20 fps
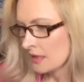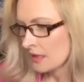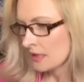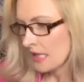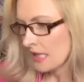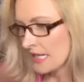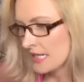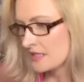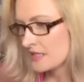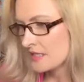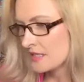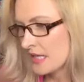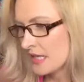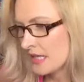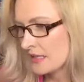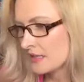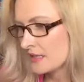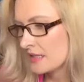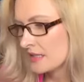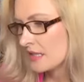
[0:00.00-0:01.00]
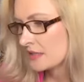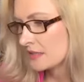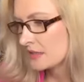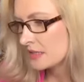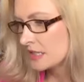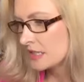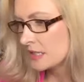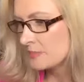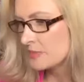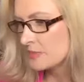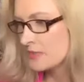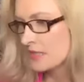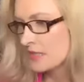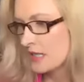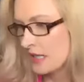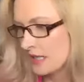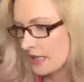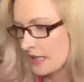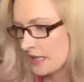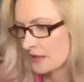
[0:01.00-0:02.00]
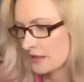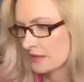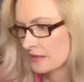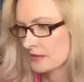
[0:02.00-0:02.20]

I exhale a deep sigh.